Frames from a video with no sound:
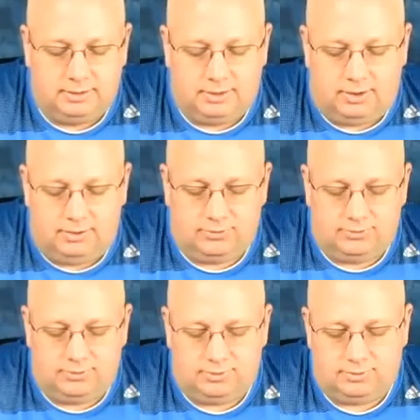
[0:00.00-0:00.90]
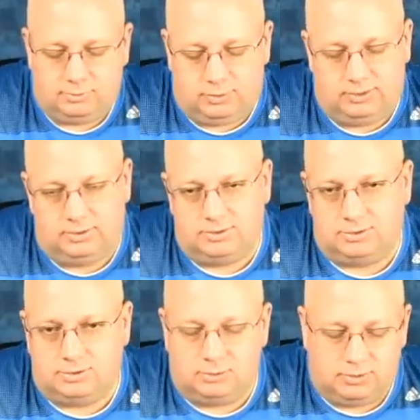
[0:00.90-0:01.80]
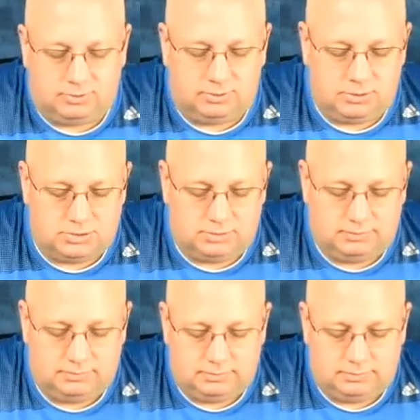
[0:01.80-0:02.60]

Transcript: cost, rendition, or resolution.